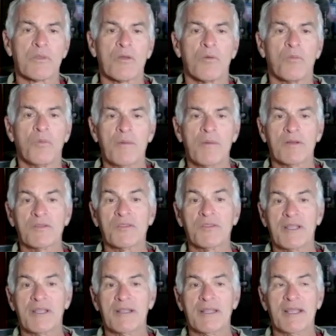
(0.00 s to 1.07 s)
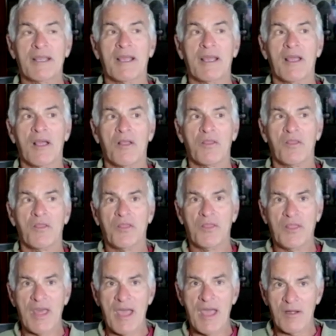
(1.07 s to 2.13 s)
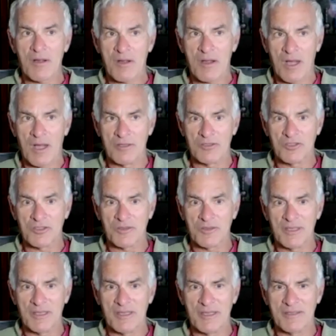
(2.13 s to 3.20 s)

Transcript: We were stealing their country